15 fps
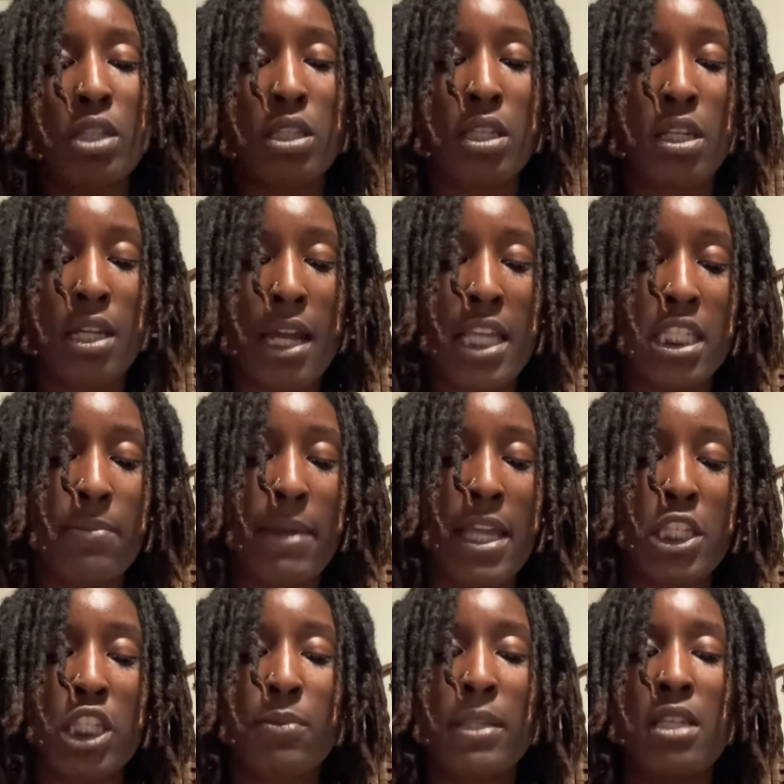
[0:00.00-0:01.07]
Ascending God, the
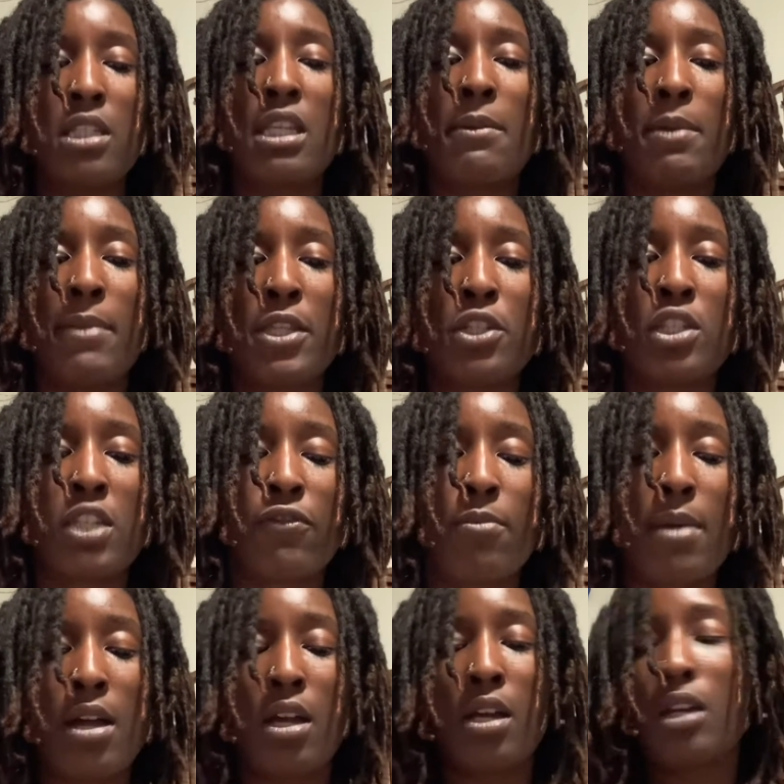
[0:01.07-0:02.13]
Masters, please give me messages for
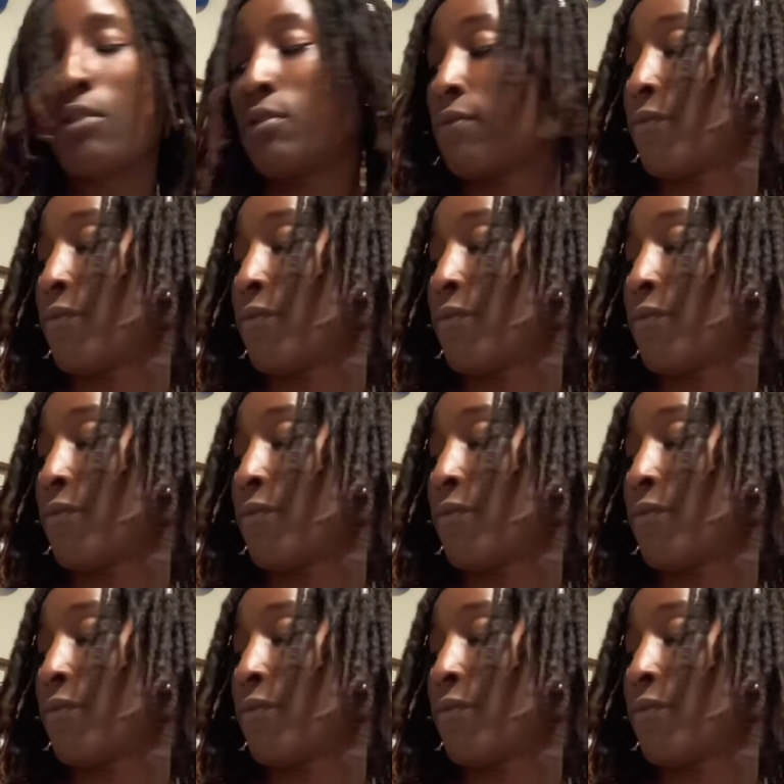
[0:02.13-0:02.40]
my